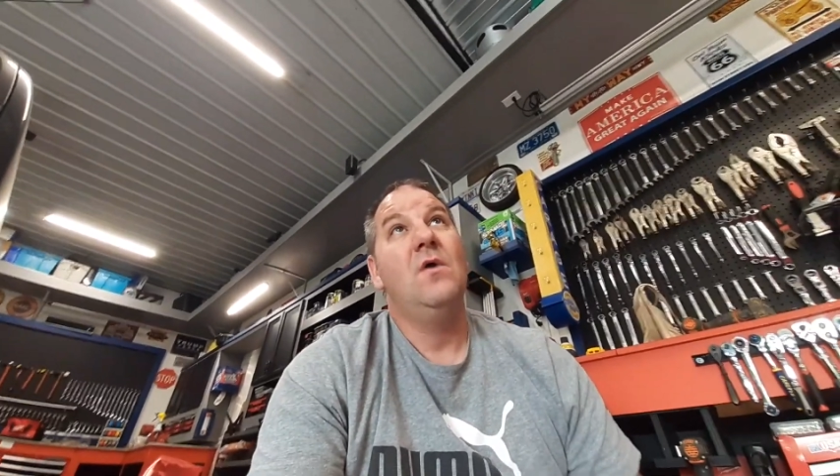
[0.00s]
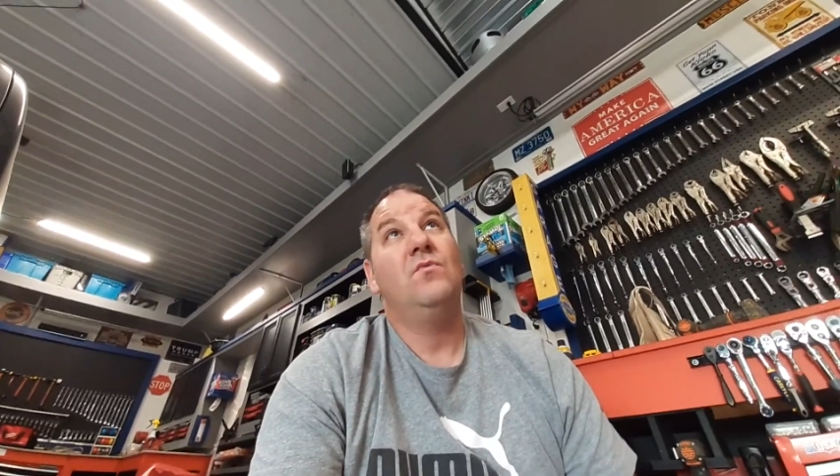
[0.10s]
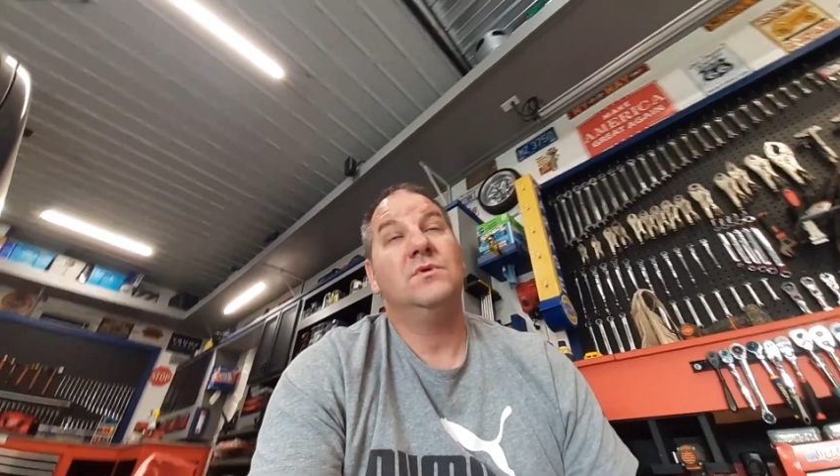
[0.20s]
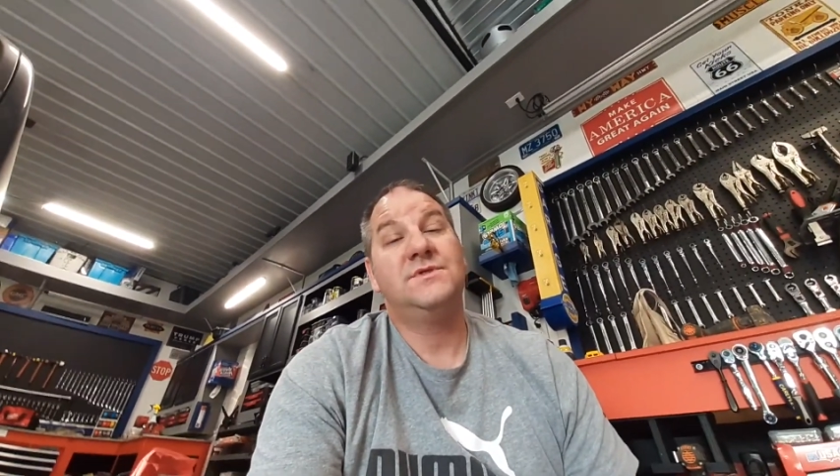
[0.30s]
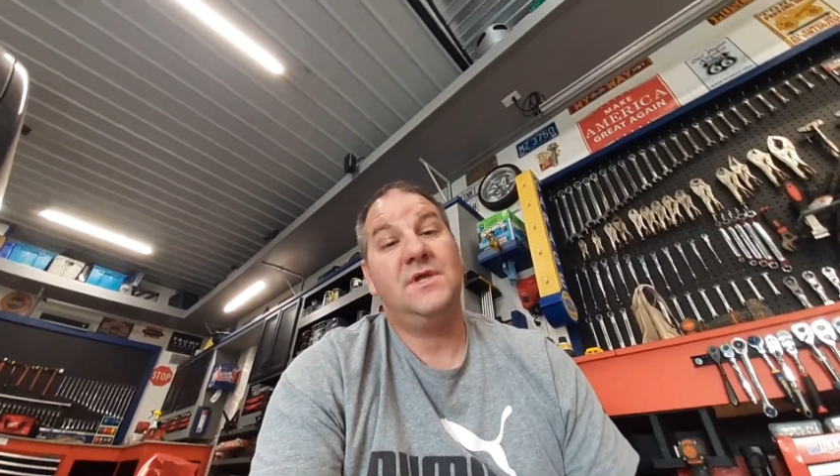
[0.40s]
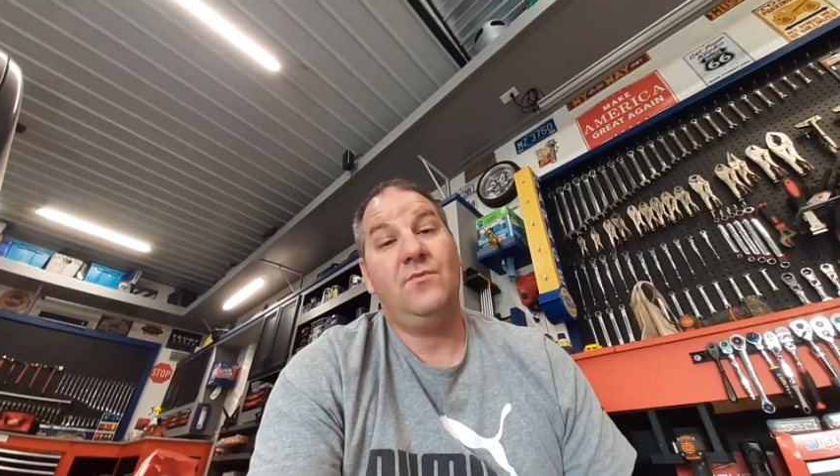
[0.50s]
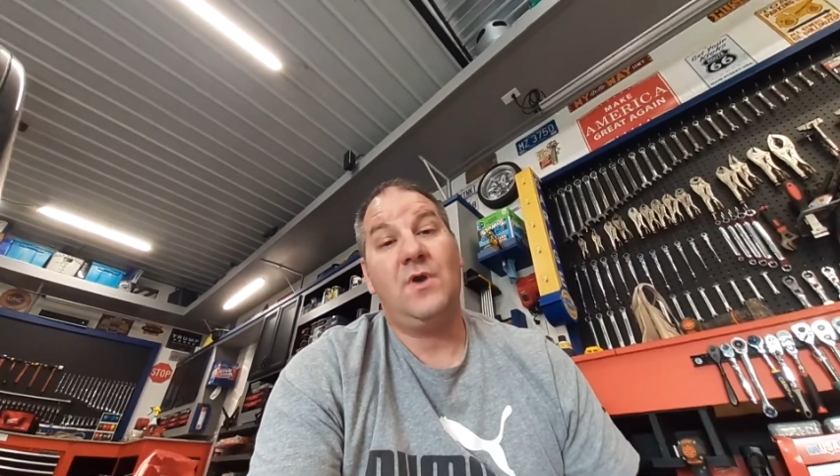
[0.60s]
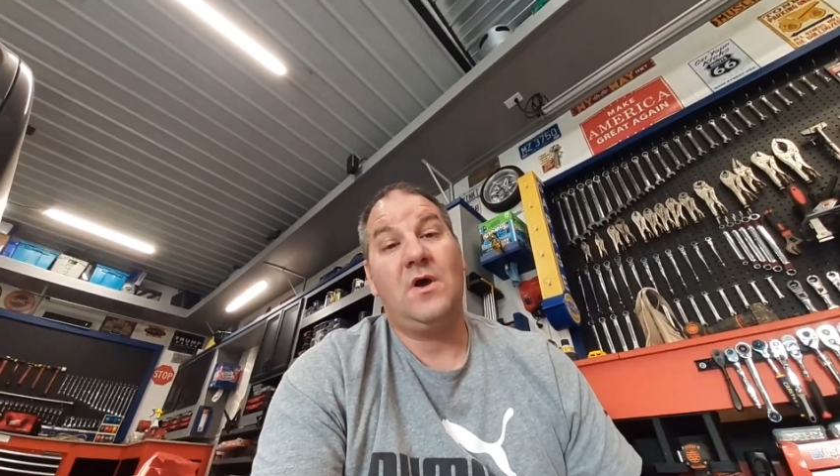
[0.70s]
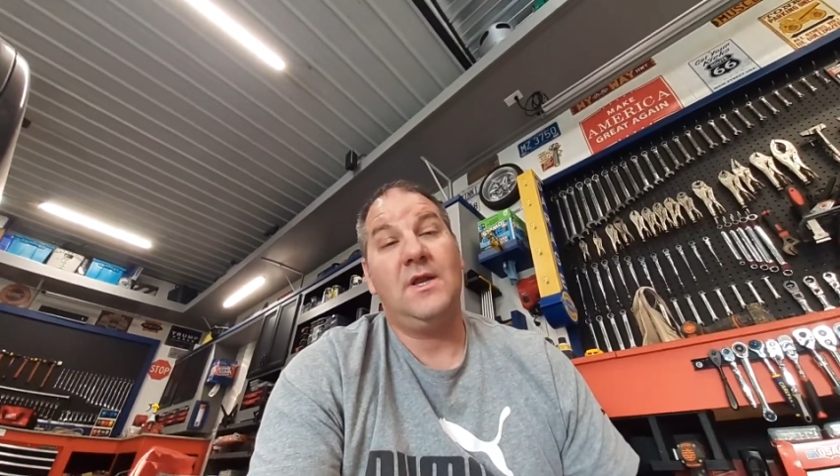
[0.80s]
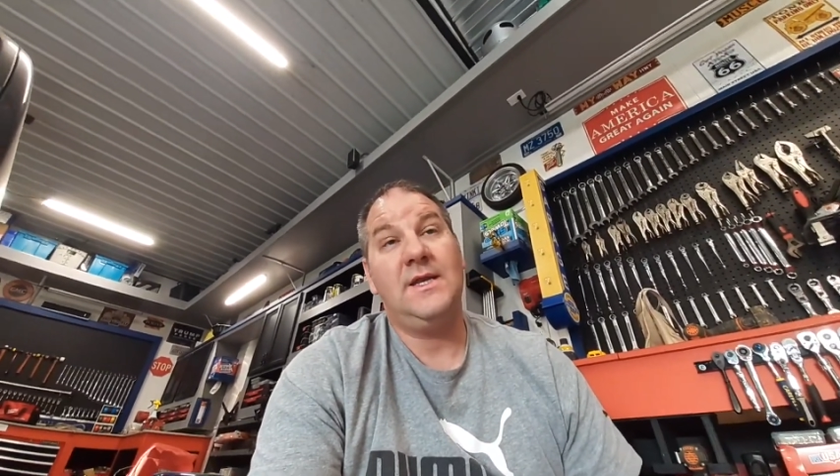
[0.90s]
We'll see what
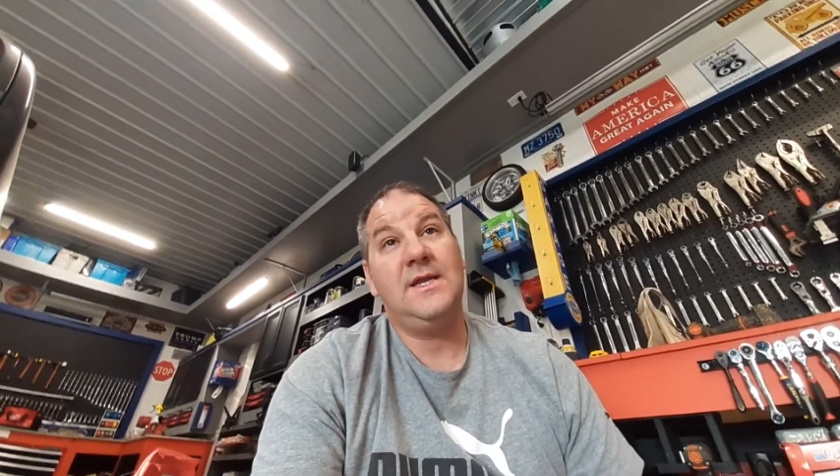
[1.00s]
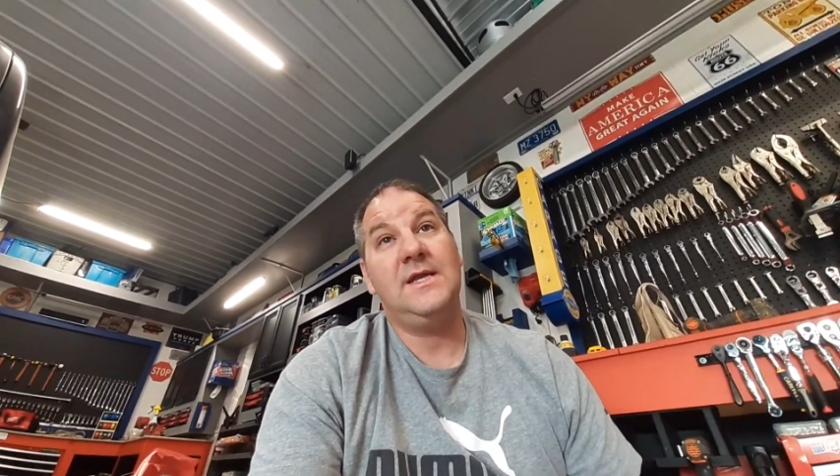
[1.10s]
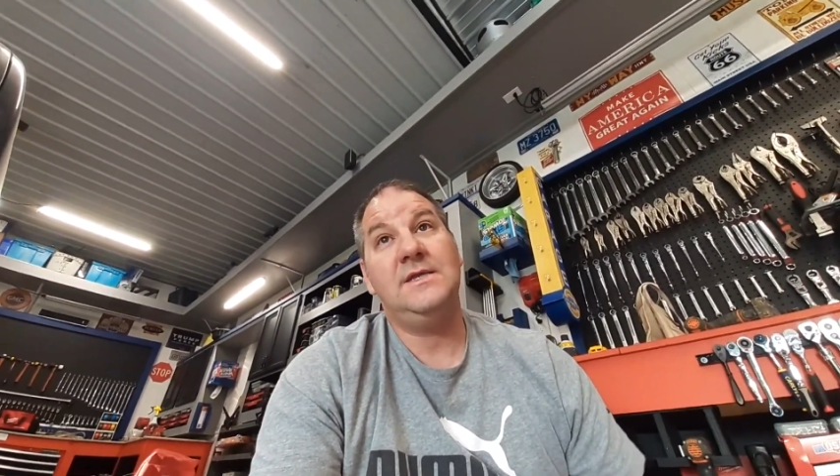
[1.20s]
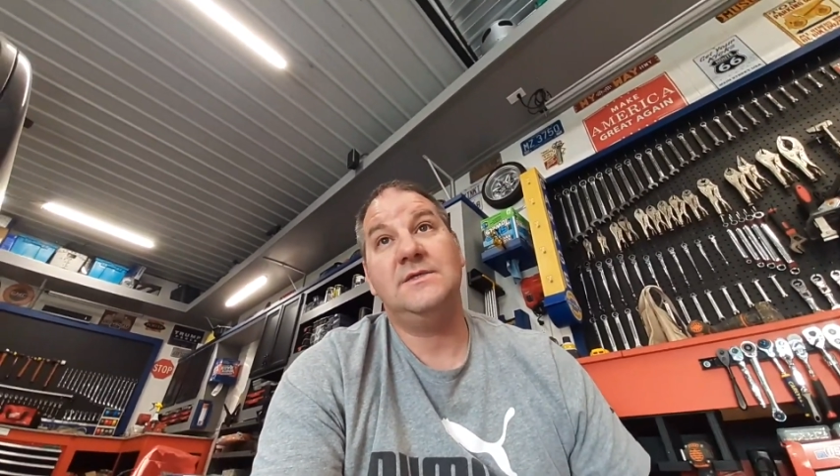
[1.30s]
all it needs.